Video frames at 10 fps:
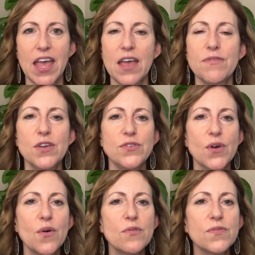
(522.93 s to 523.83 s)
If you
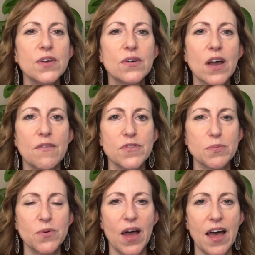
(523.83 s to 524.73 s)
don't feel
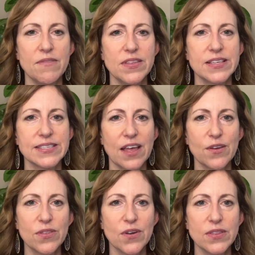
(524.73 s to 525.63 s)
comfortable having the
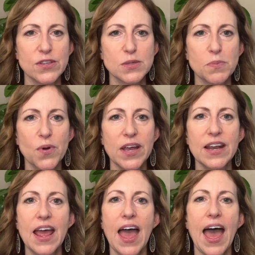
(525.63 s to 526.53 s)
seller there at this
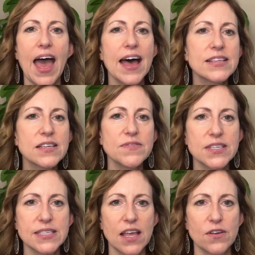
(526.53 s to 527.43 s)
point, ask if
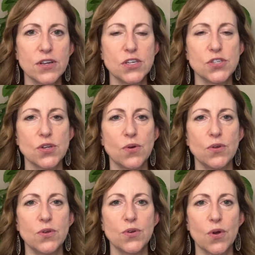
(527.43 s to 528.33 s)
the seller can show
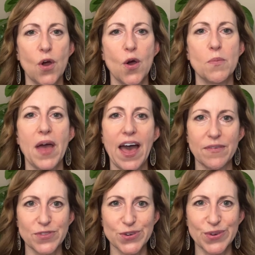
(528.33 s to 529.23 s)
you your home
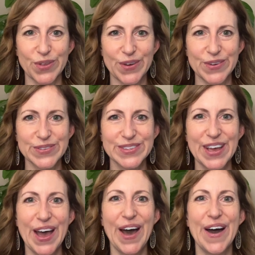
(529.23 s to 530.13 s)
after close.
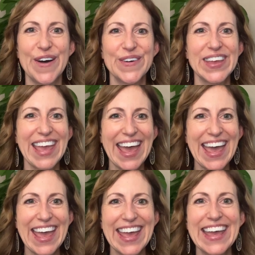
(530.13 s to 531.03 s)

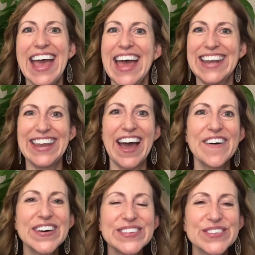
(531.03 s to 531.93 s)
Okay,
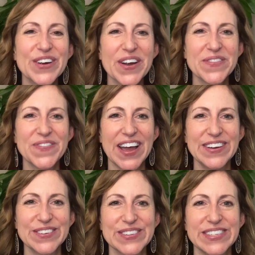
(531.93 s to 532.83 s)
now on to our final